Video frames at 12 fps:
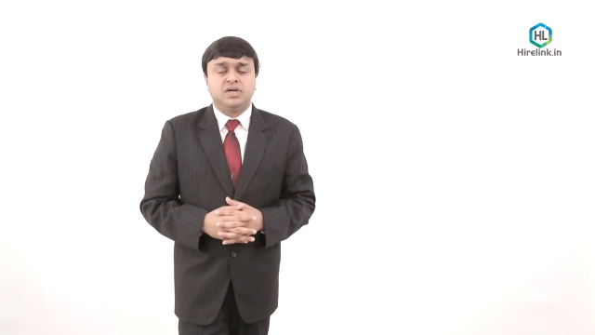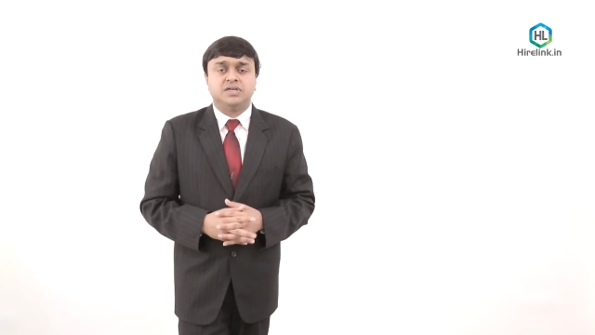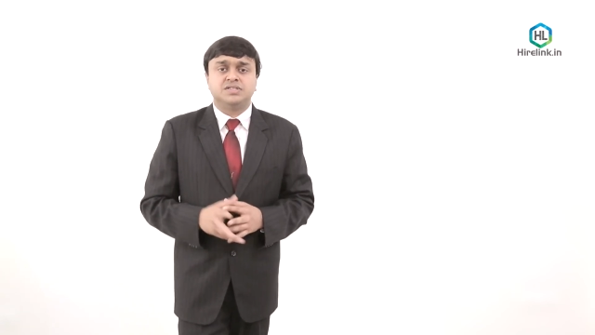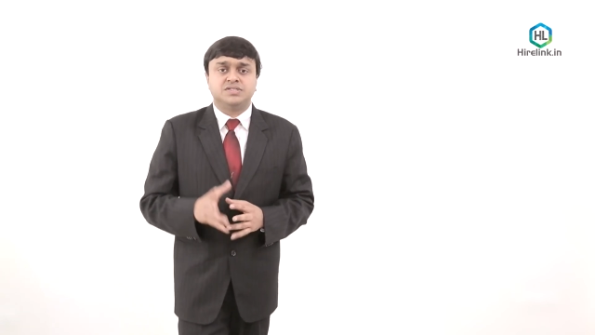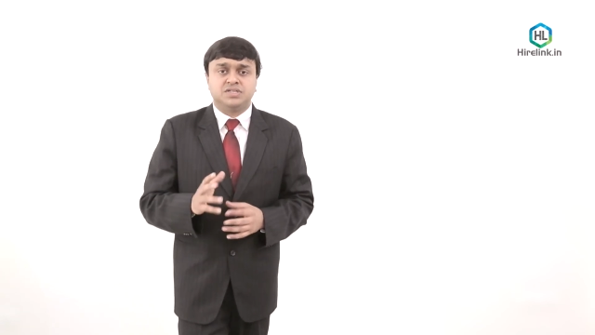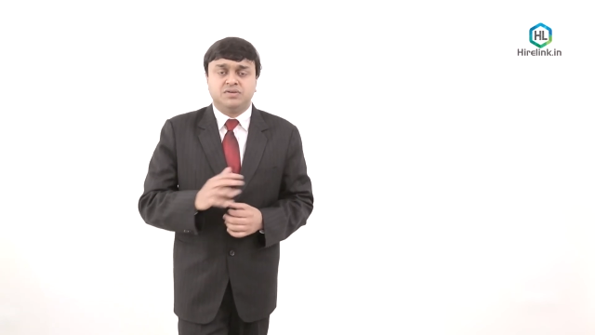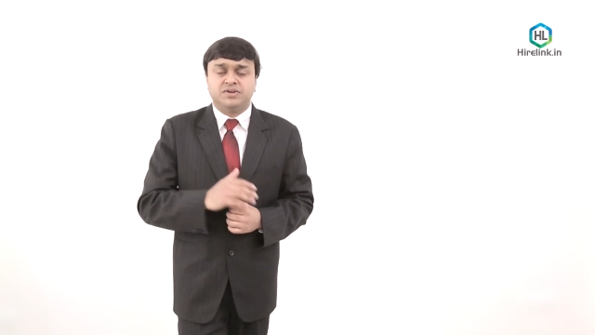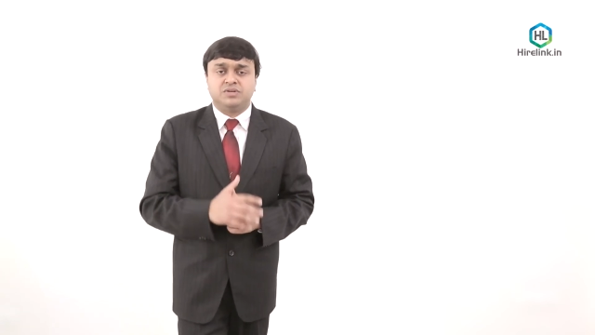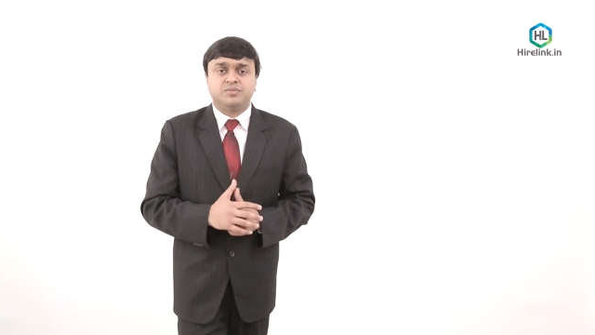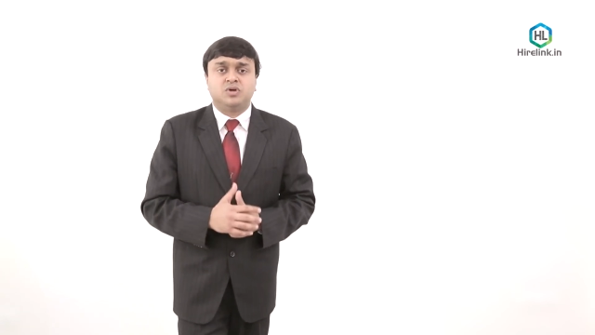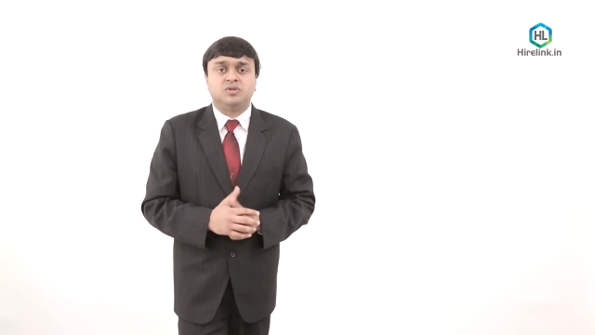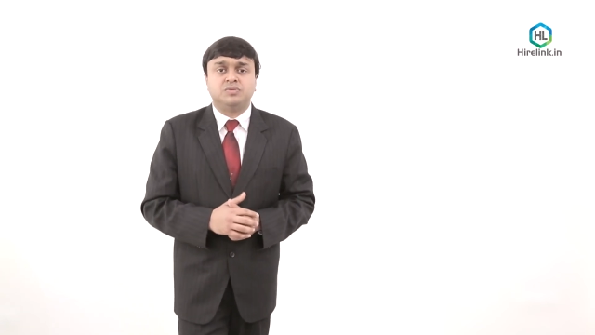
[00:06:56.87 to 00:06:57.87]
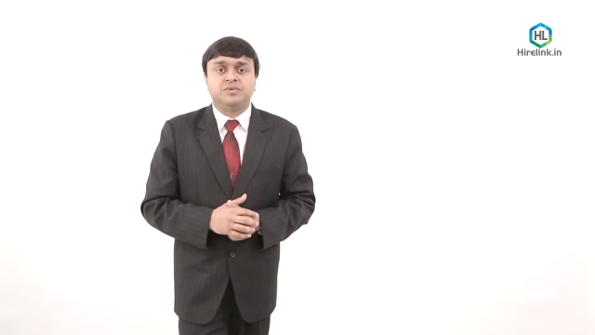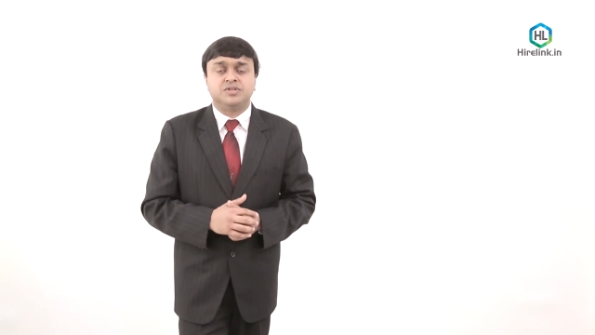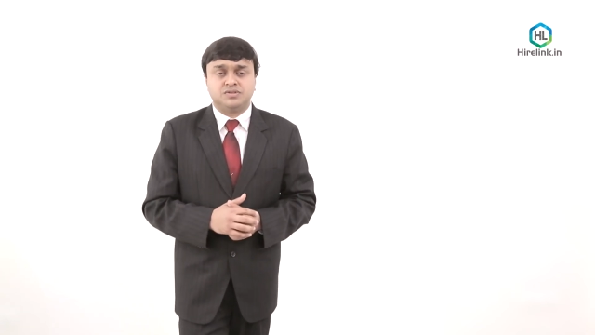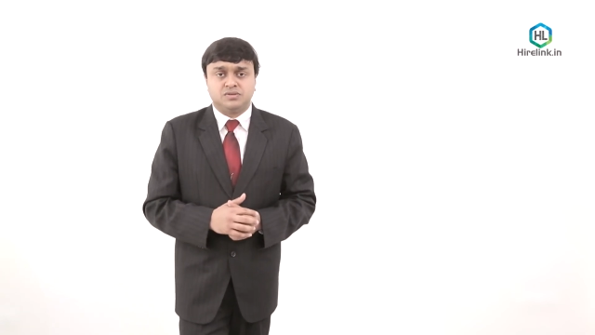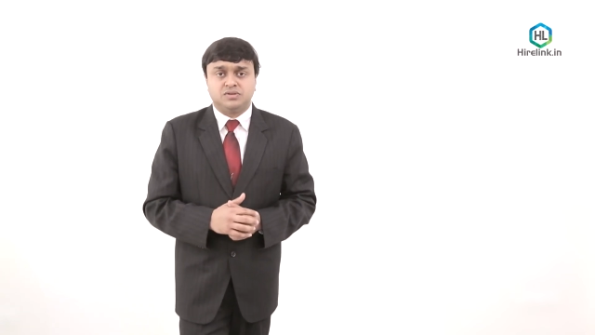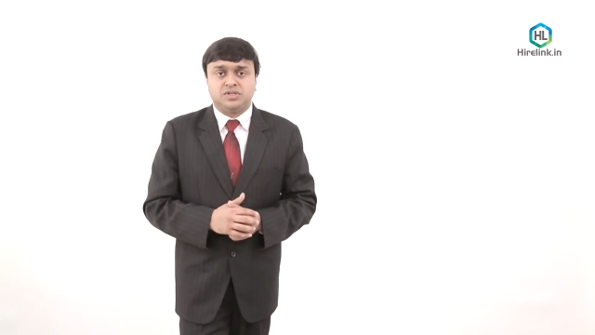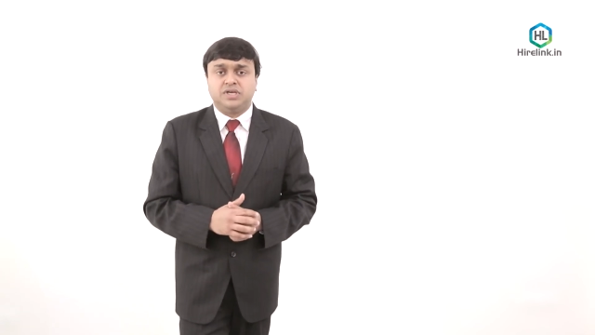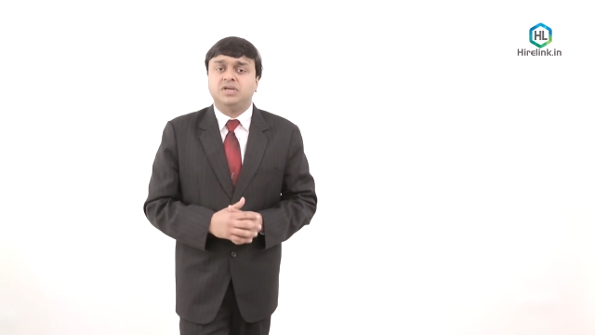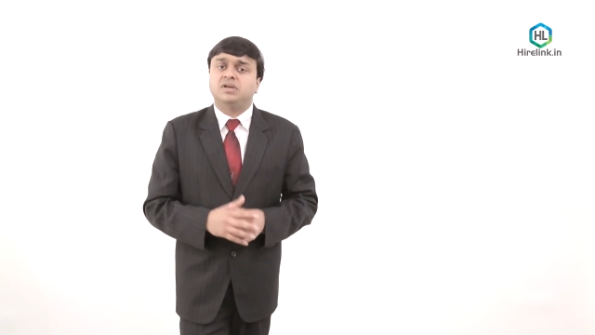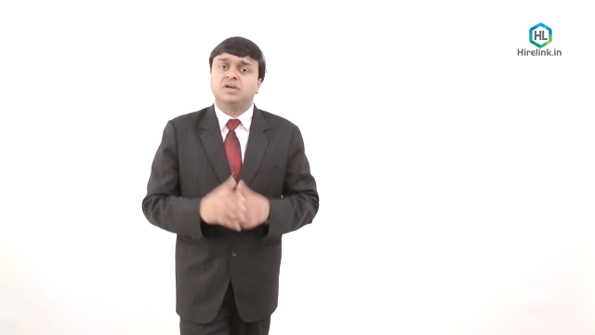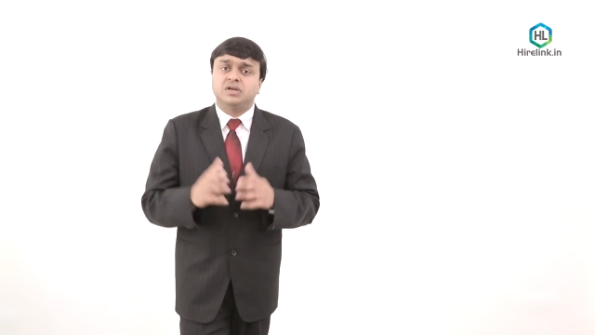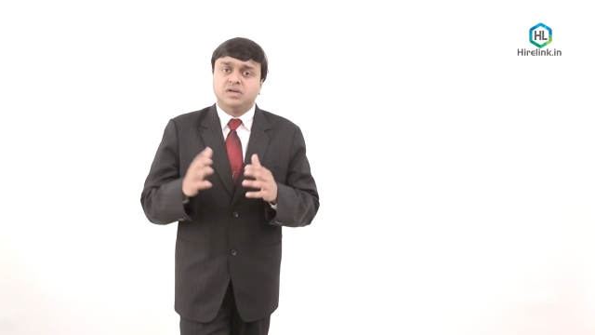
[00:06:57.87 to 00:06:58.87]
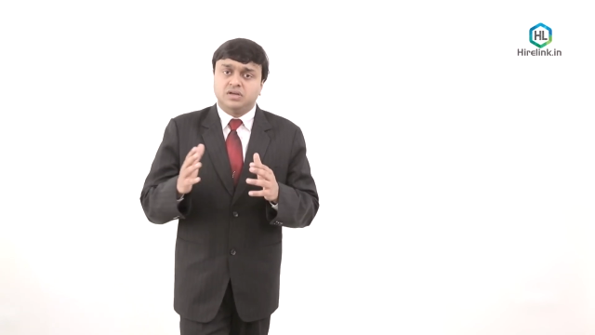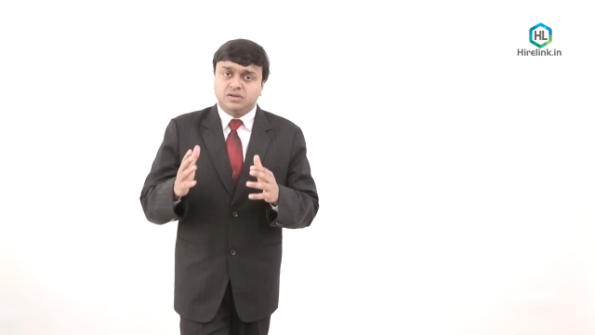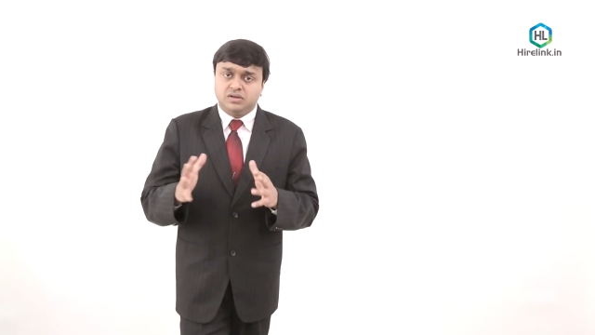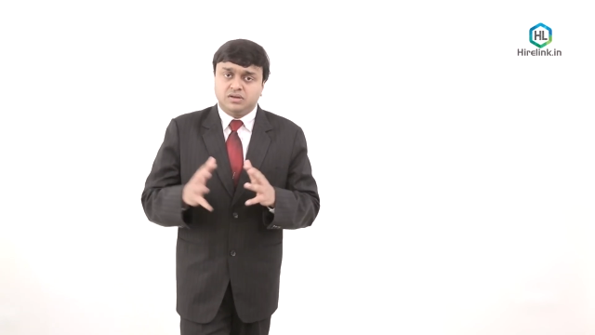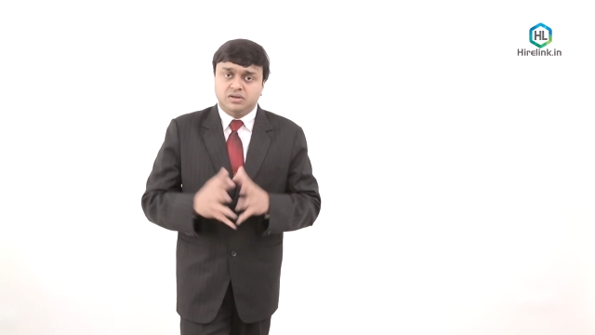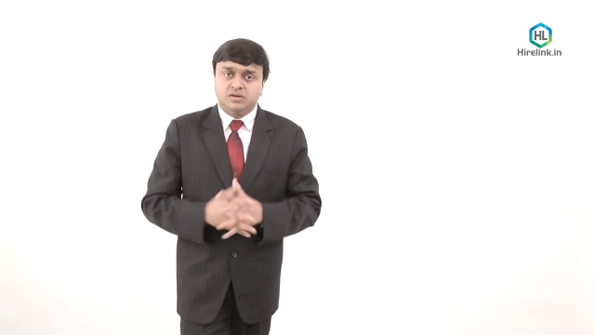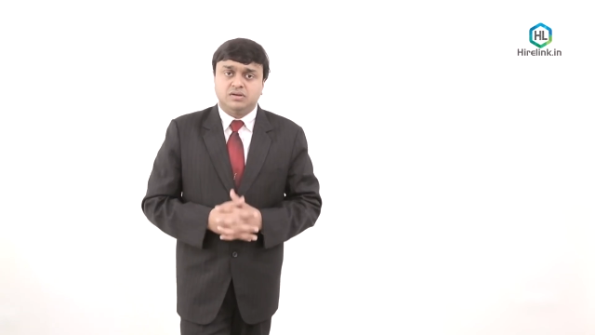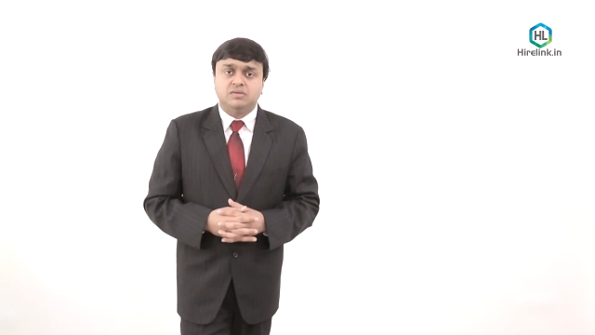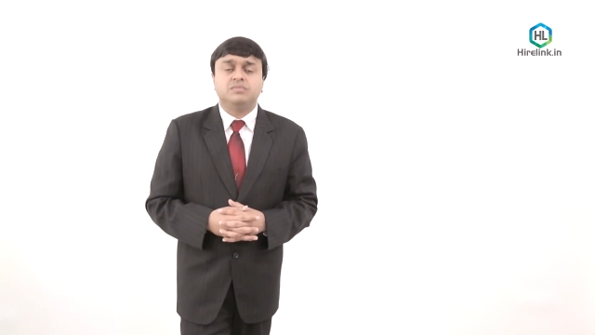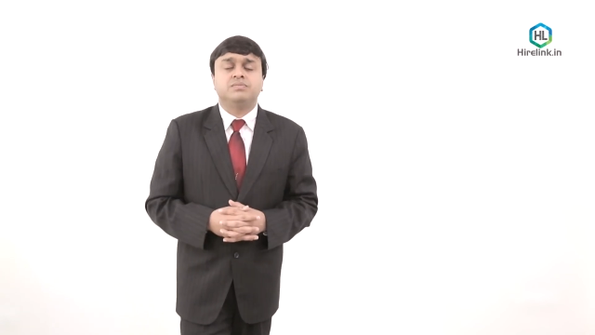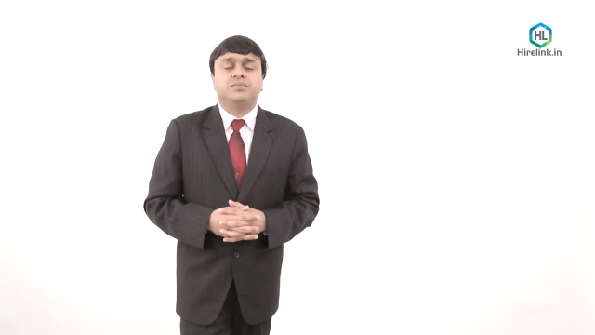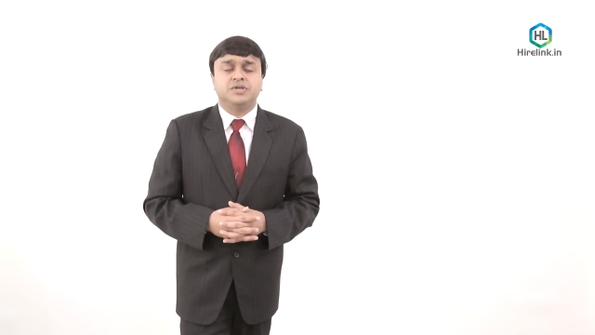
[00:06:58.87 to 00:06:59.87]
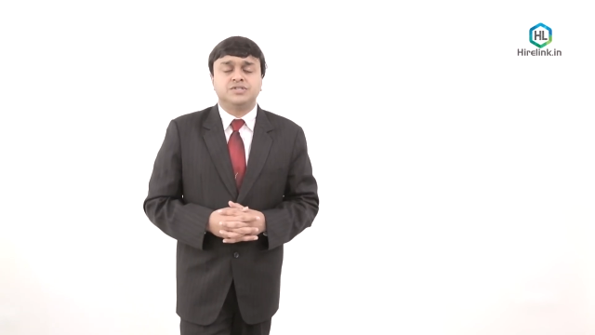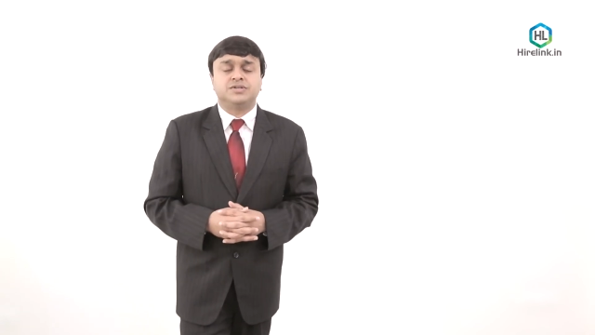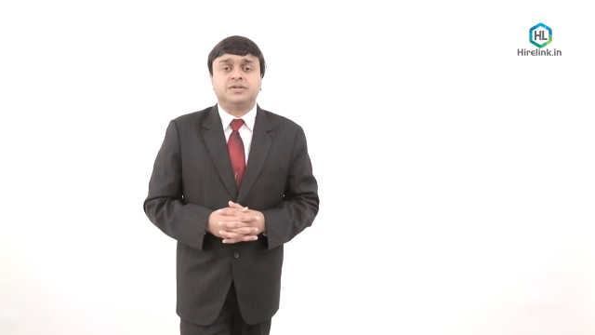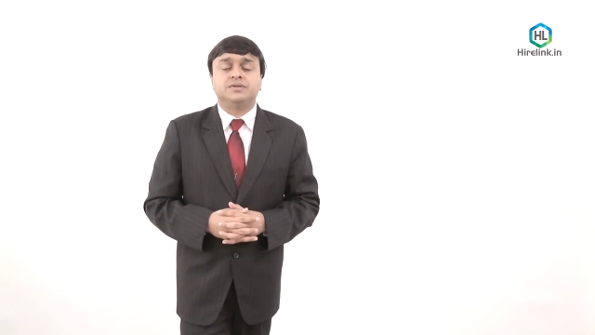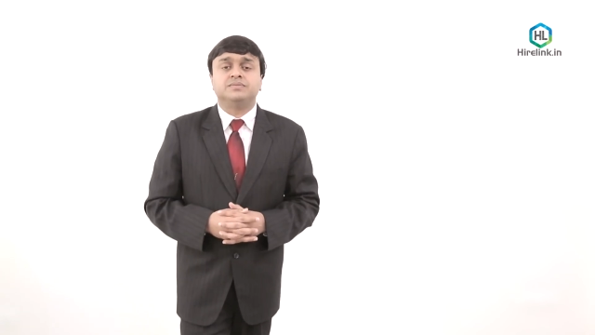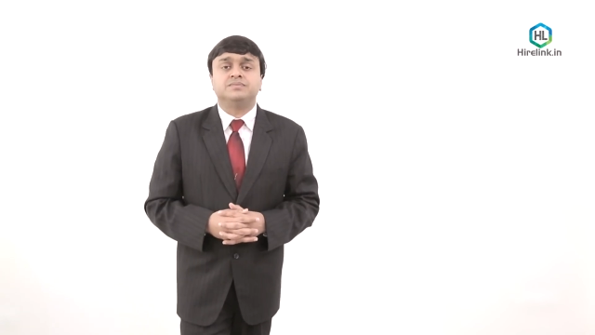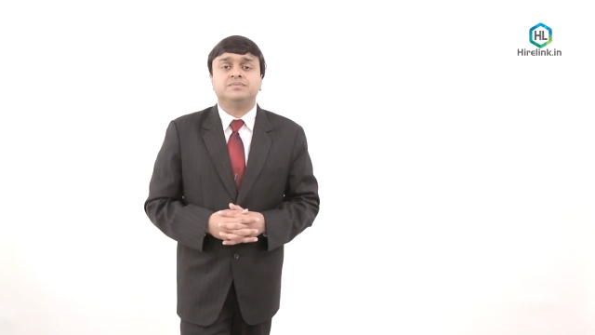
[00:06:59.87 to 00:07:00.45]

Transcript: and serve it upon the person.